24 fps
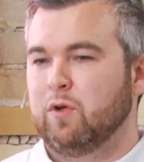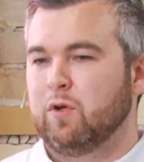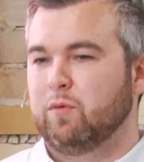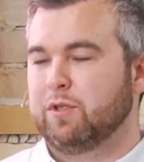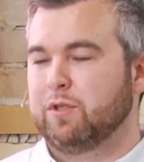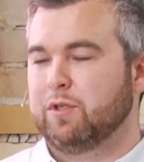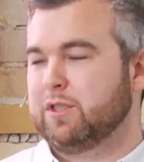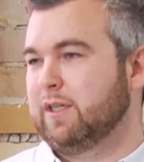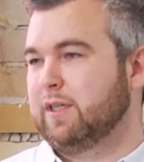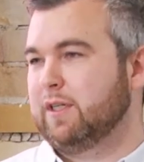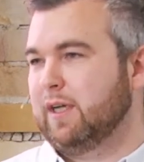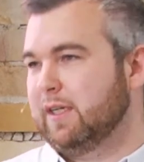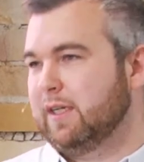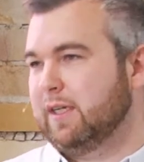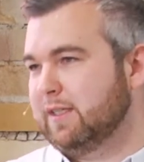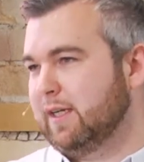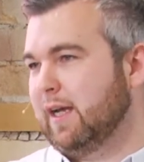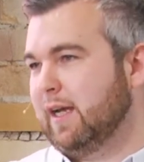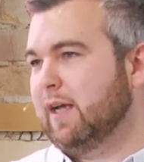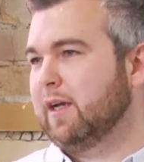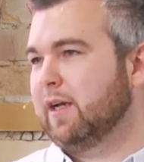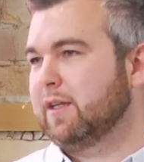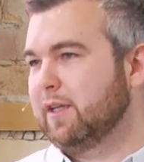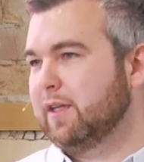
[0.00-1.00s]
Which is
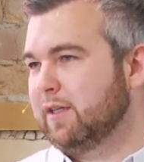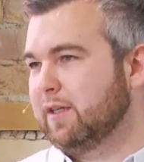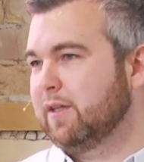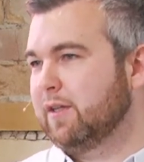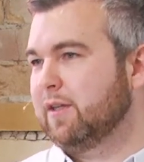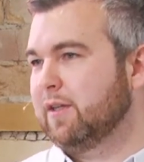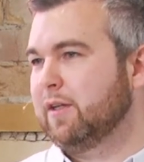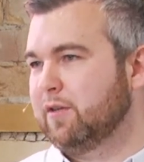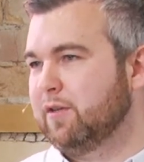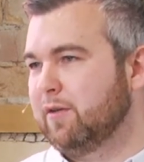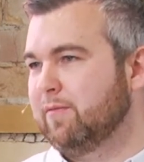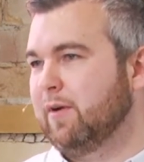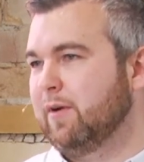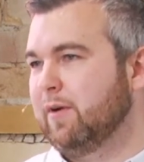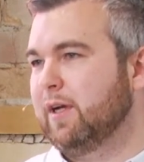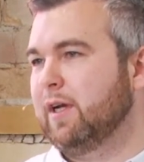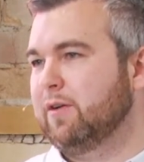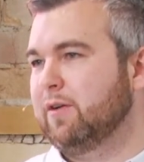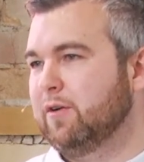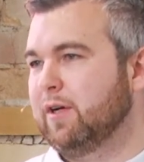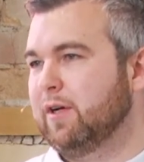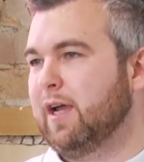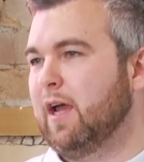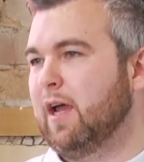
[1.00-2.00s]
again, I think the things you find
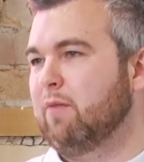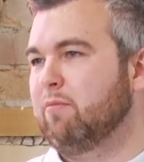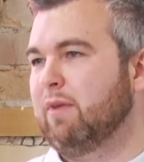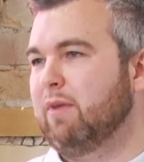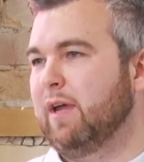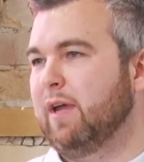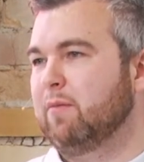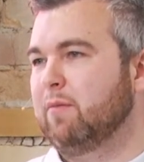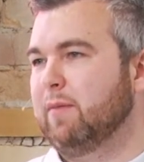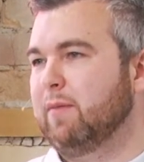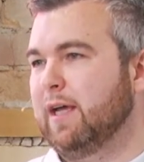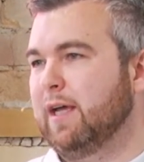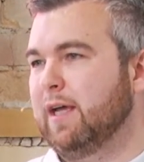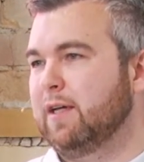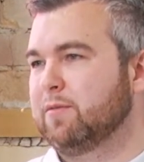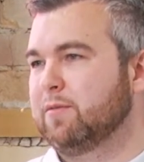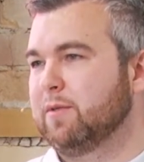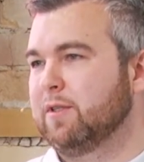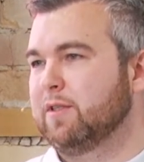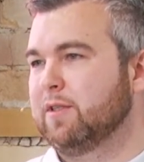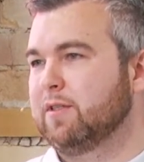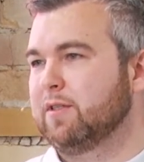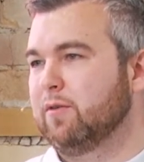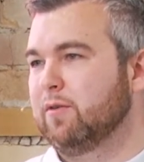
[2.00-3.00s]
out in your campaign
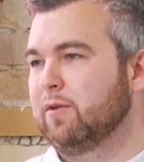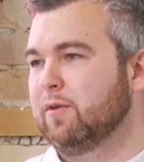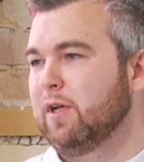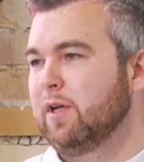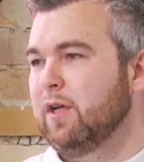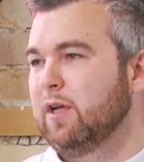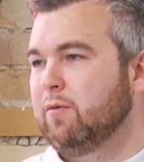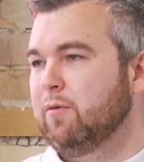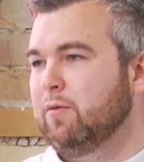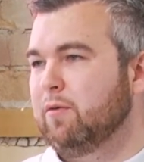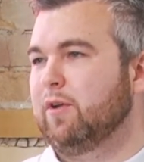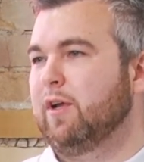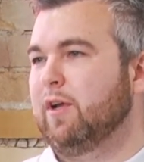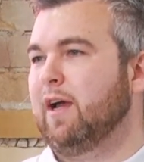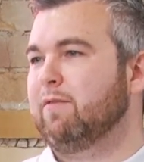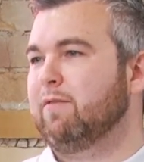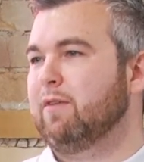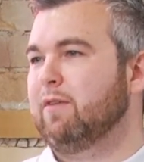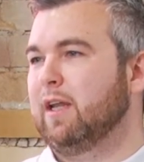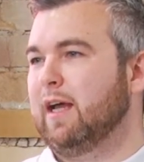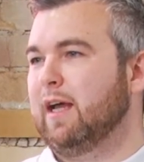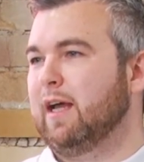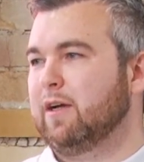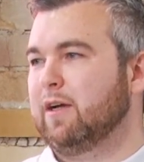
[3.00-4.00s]
management. So when you have
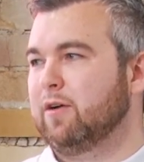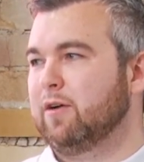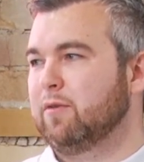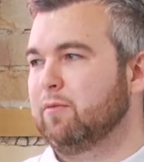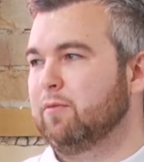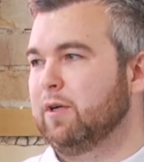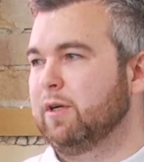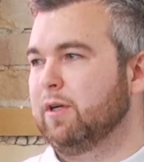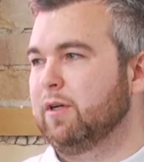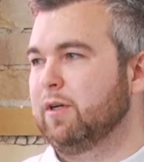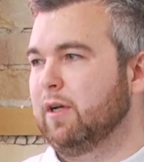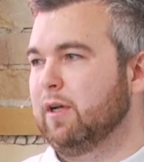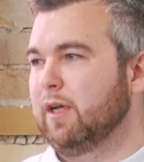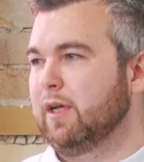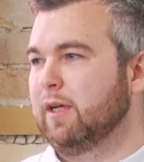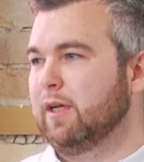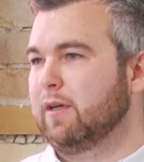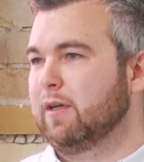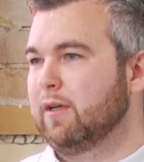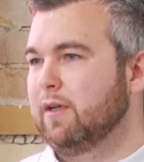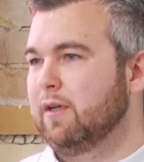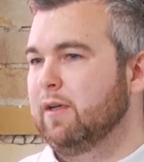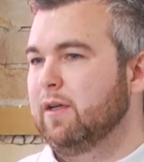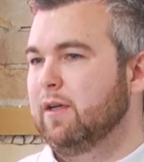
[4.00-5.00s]
a laggard where you're
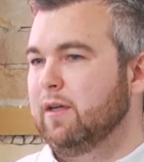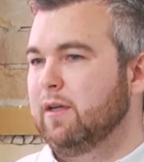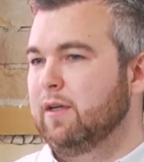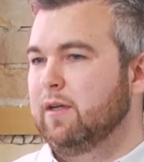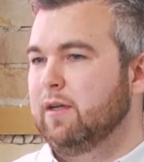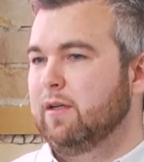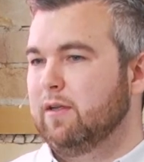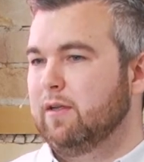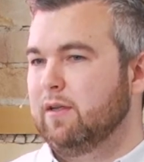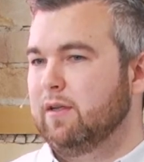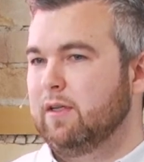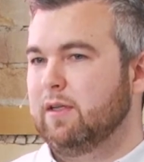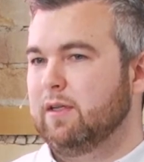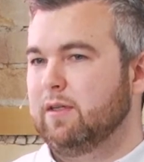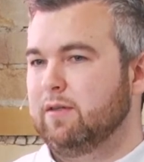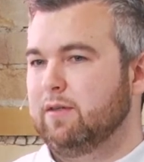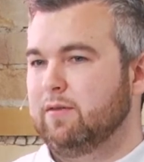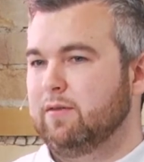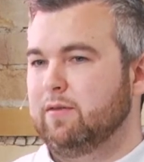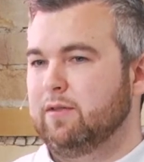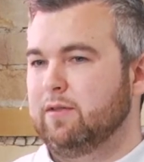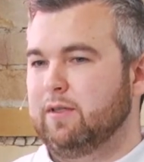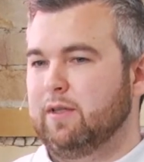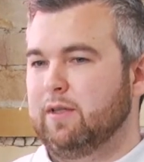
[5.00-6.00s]
like,
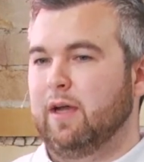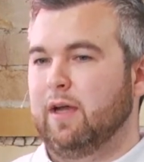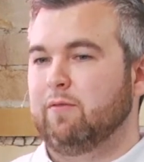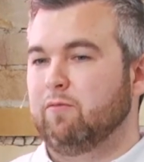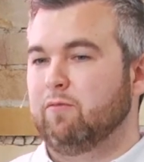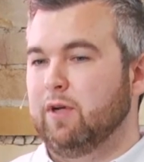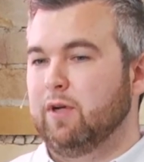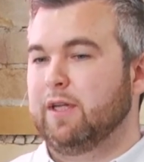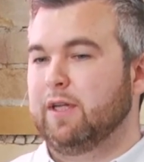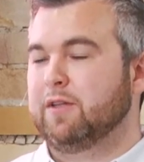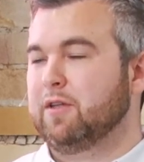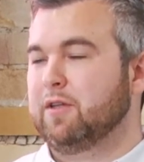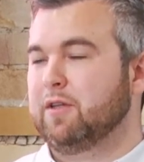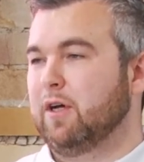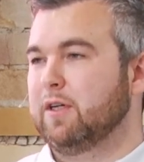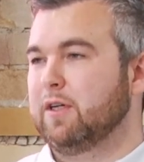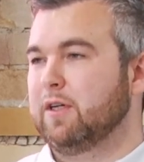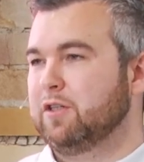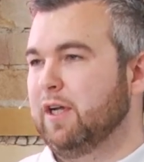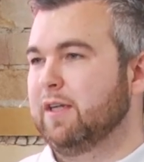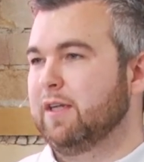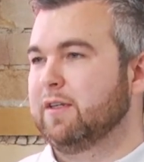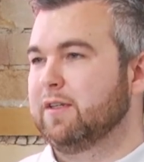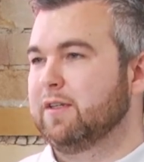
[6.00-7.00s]
I really thought
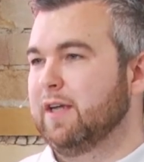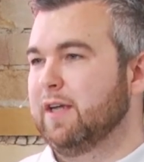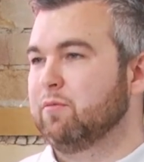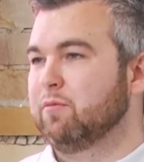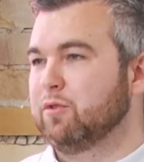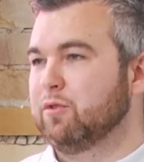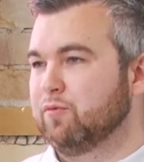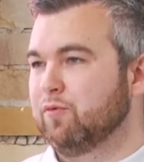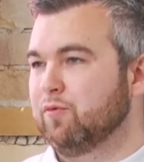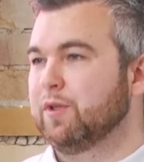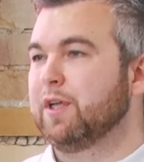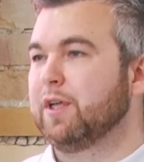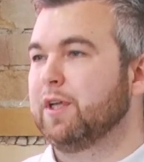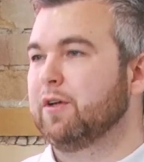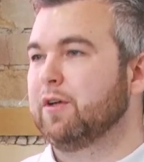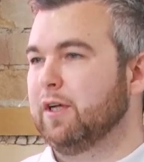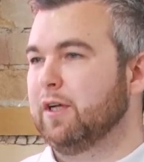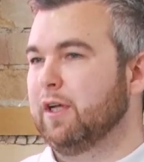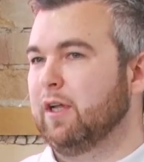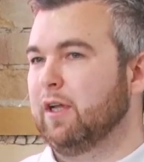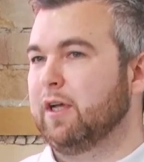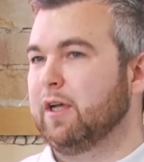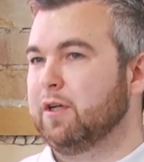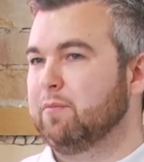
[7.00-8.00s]
Gen Z was really going
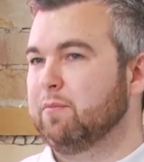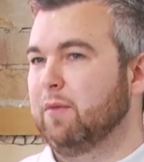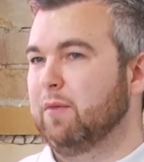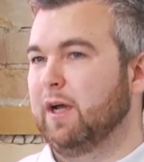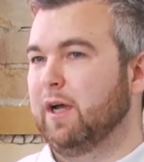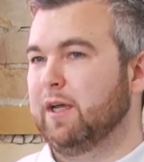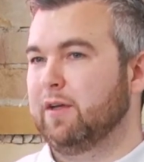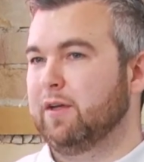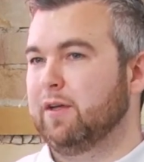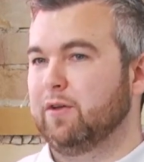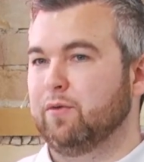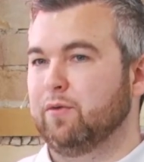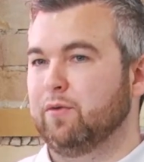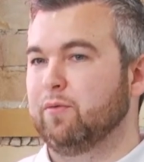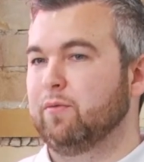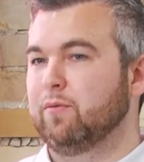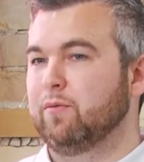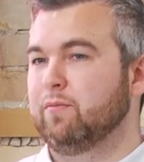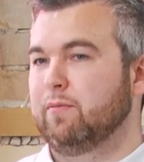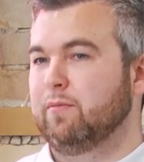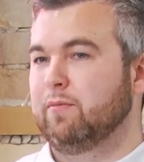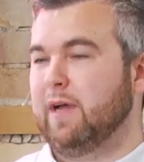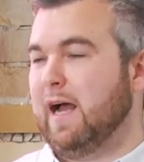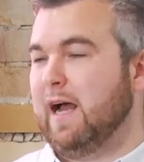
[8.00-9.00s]
to like my new
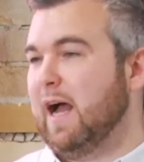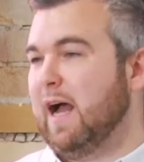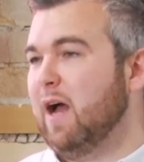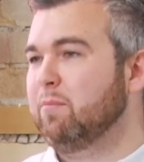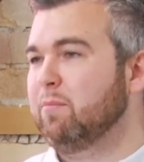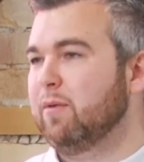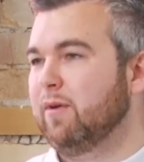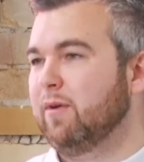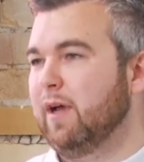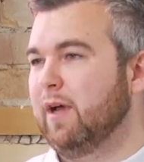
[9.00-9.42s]
app,